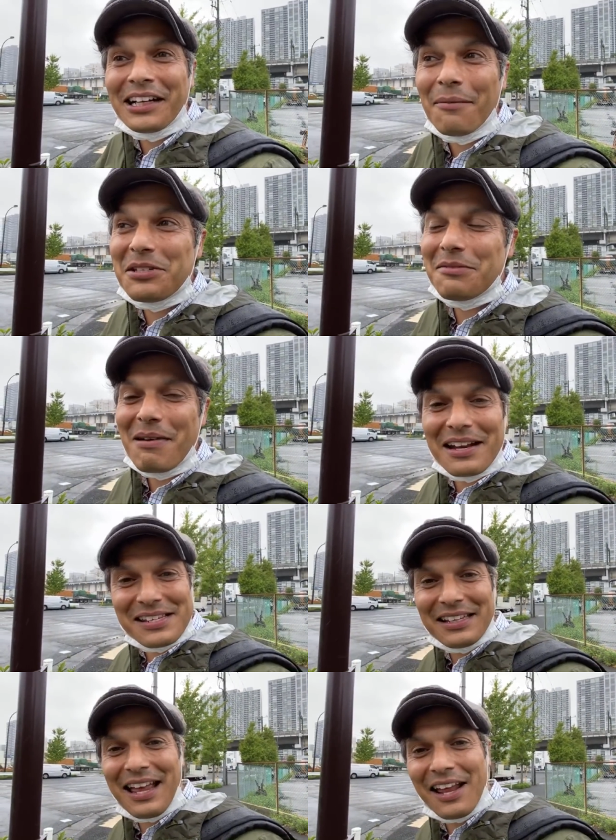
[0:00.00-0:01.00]
it comes to
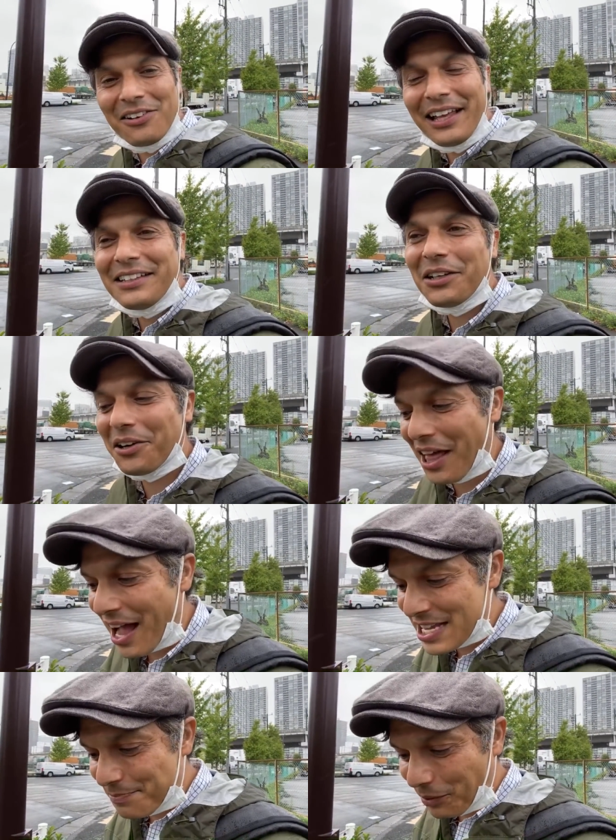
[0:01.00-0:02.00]
medicine, I don't like to go to the
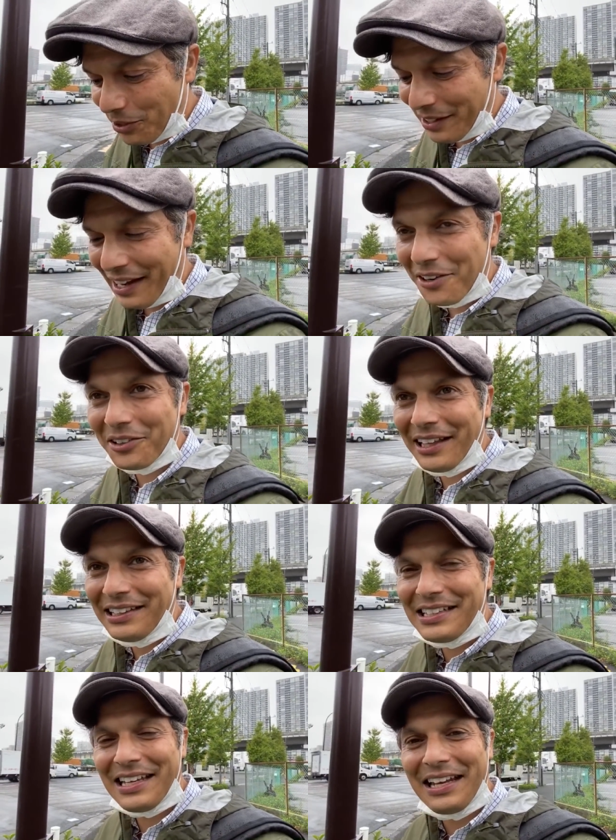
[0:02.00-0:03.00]
hospital, and I don't like
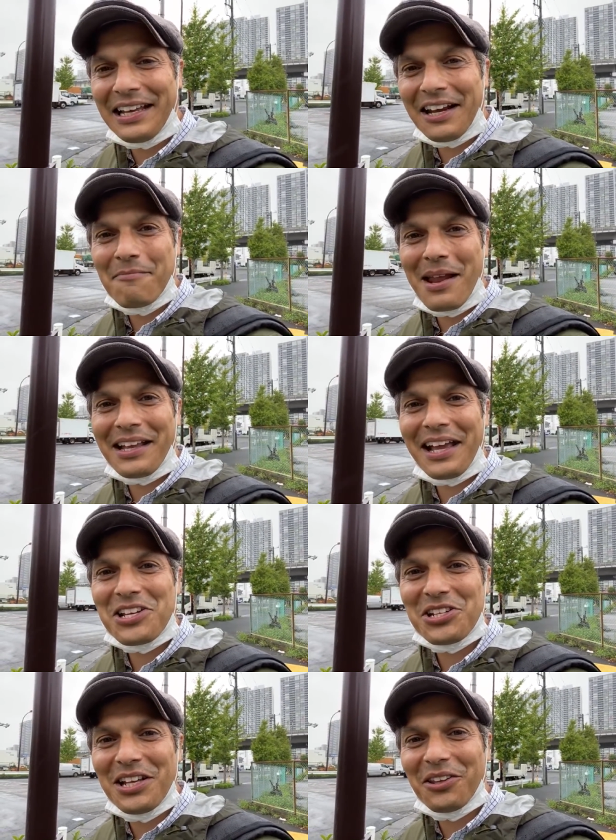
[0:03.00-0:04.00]
to take any kind of
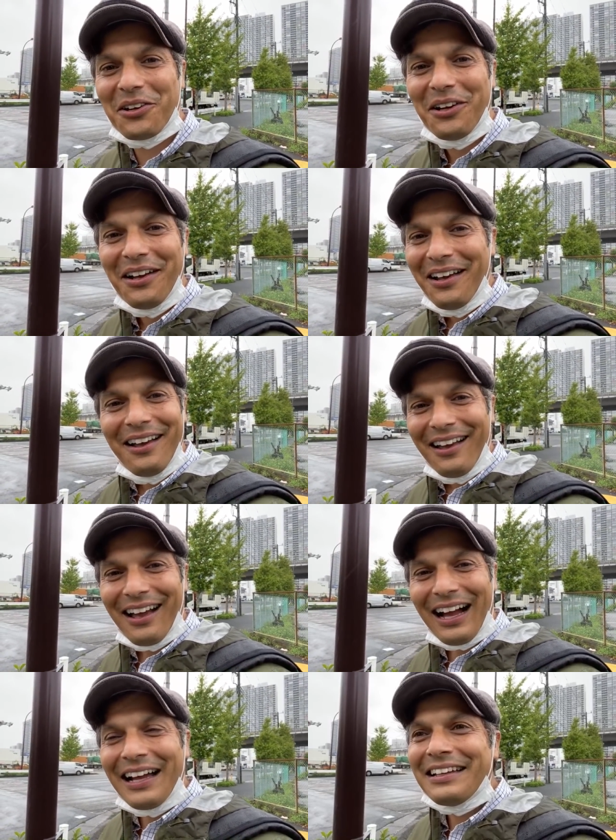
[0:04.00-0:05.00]
medication either.
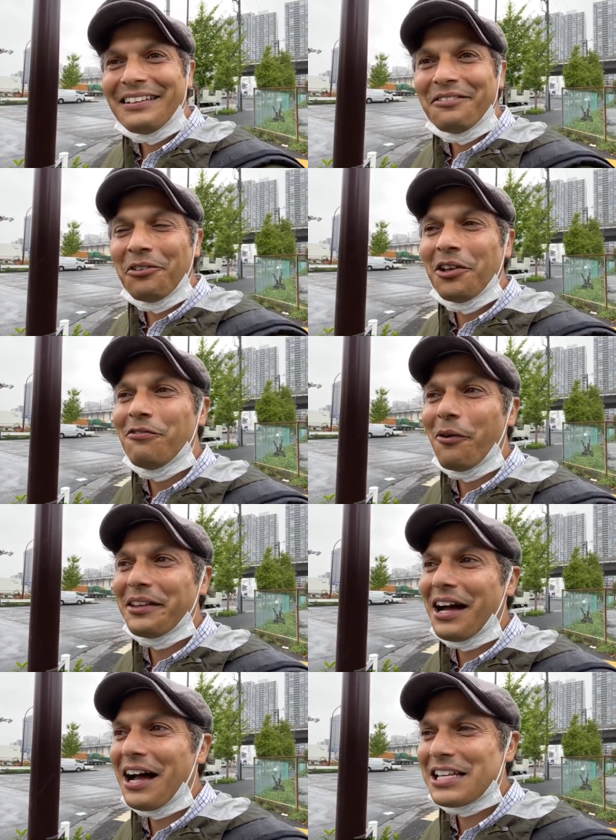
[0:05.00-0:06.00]
I will
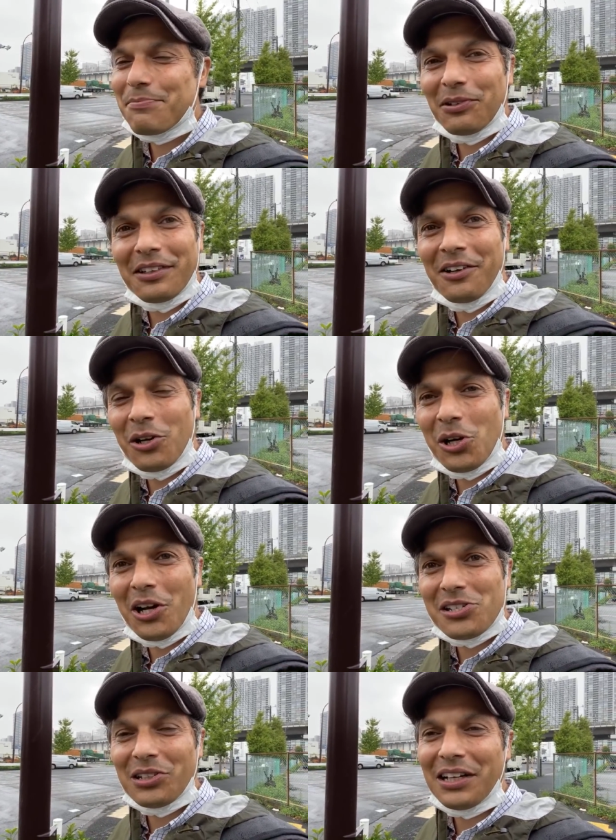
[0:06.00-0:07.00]
avoid the hospital at all
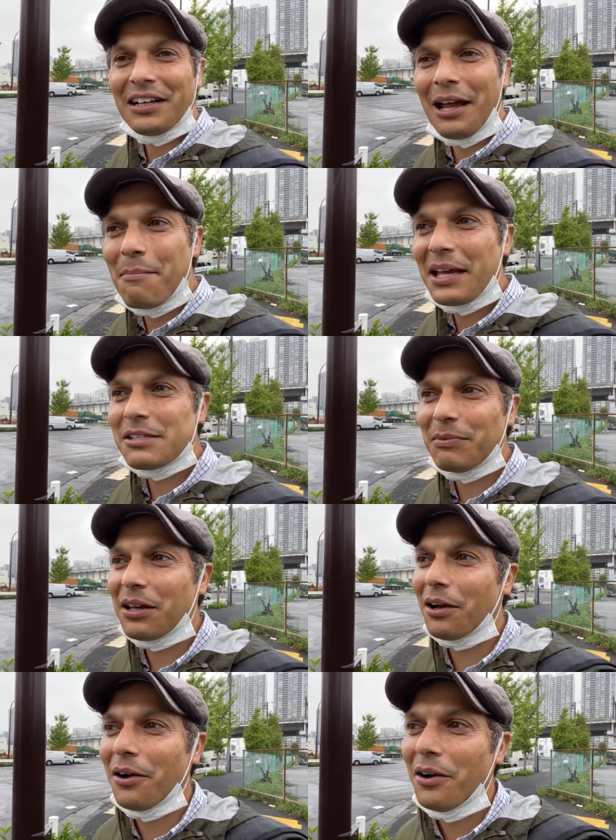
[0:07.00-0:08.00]
costs, and Kanae makes me
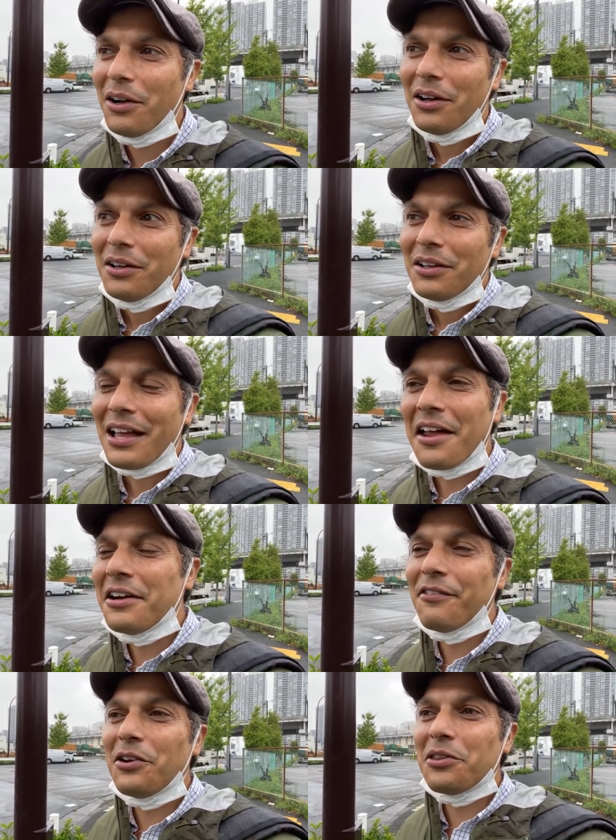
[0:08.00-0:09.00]
go. I
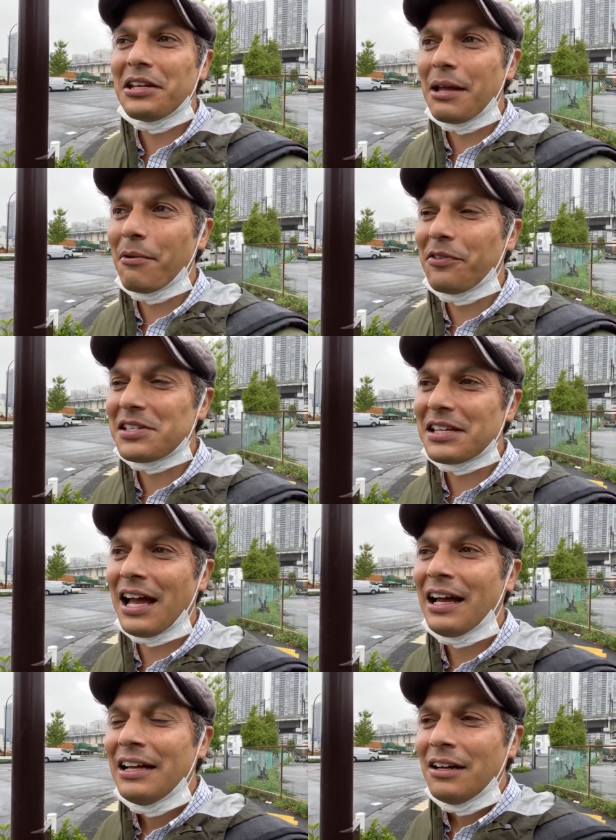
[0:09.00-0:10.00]
don't even know the name of this.
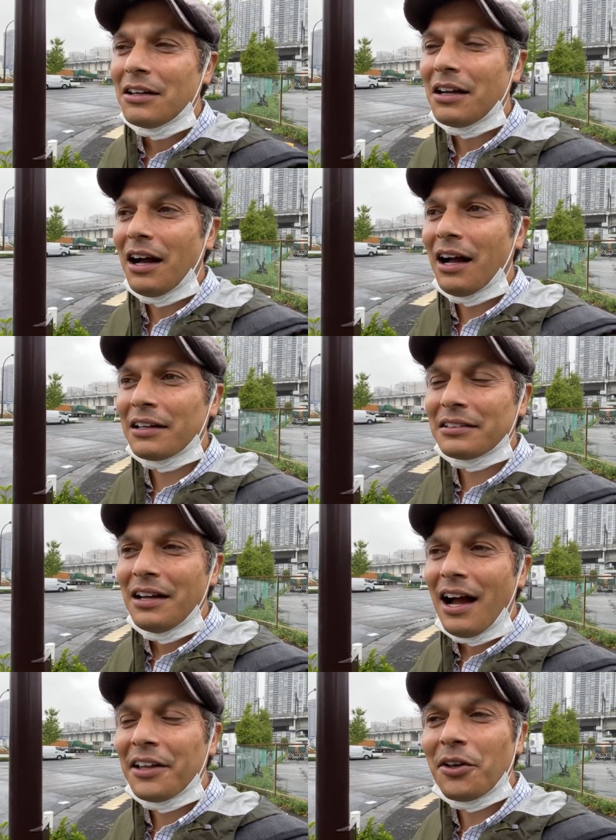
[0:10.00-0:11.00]
I
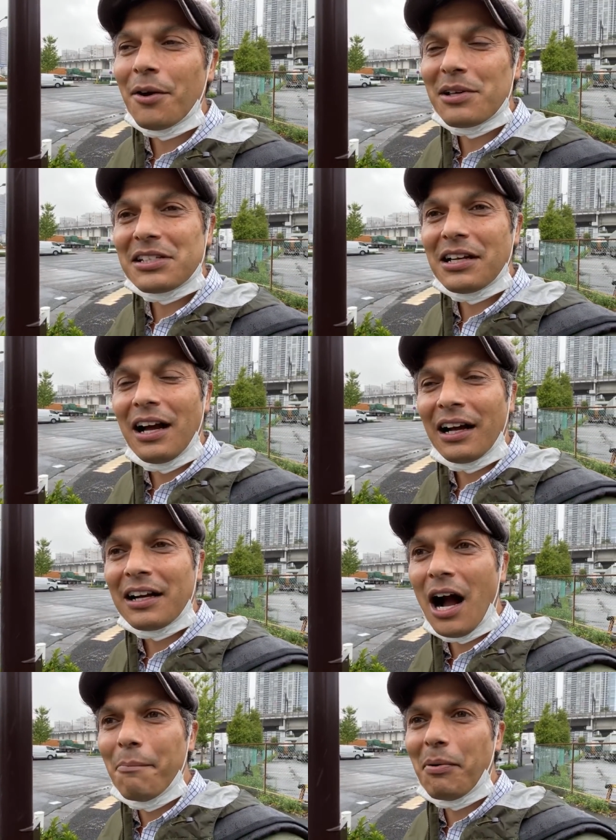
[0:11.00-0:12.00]
thought it was
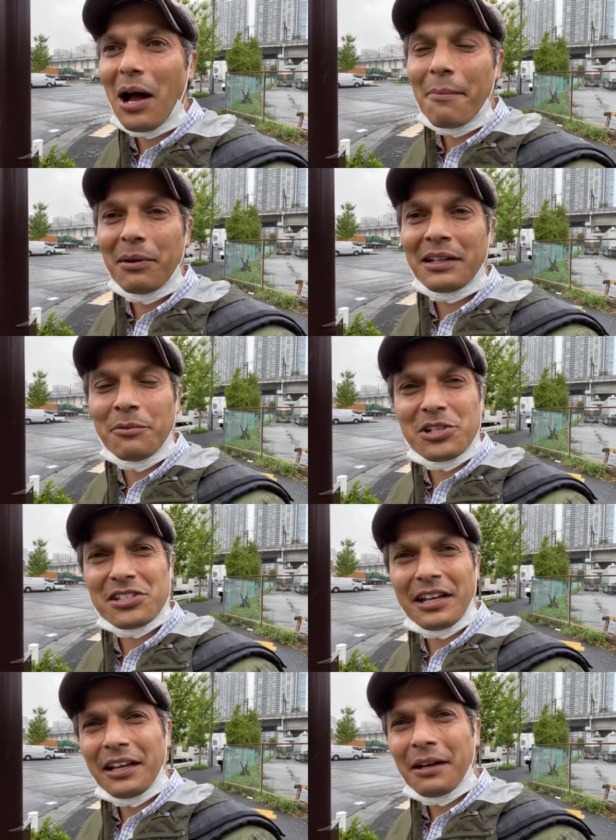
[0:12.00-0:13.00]
kampo, but which
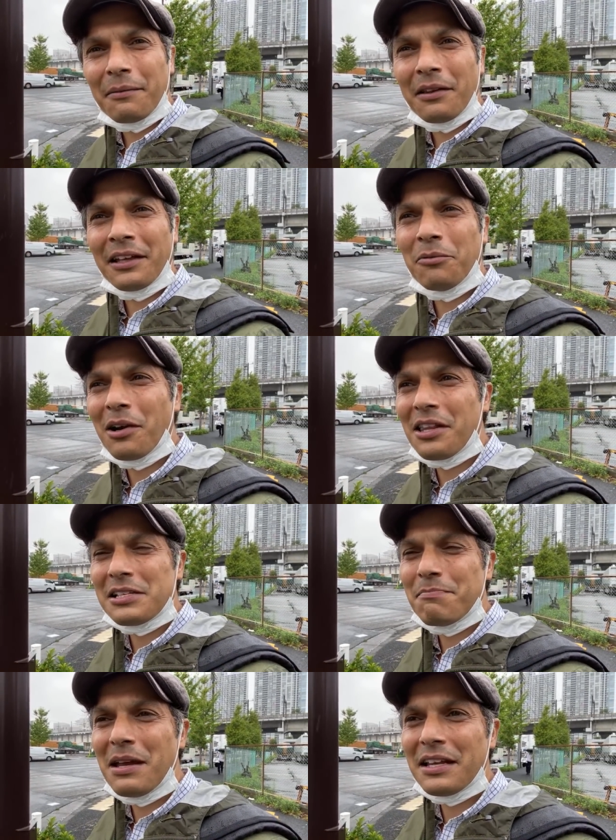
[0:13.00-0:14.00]
is like one of
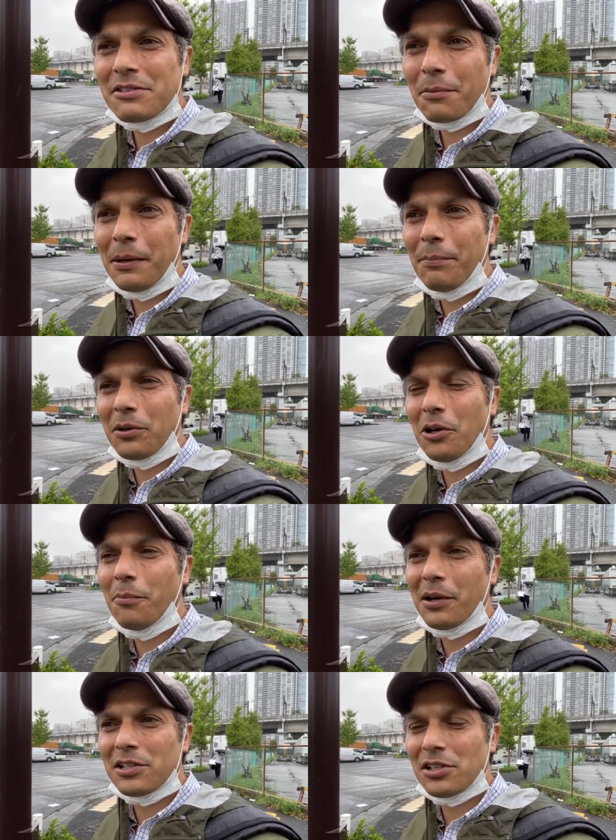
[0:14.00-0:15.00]
these meetings where people go,
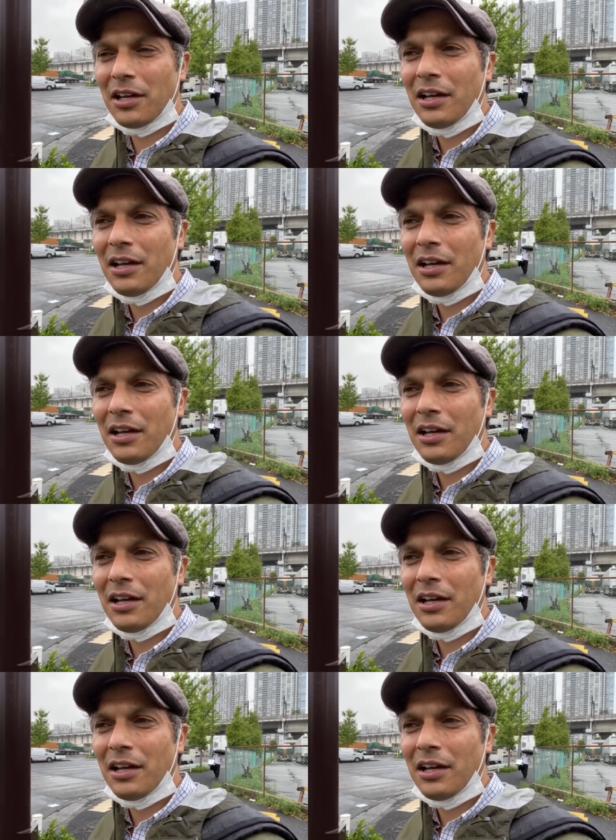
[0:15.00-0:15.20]
but it's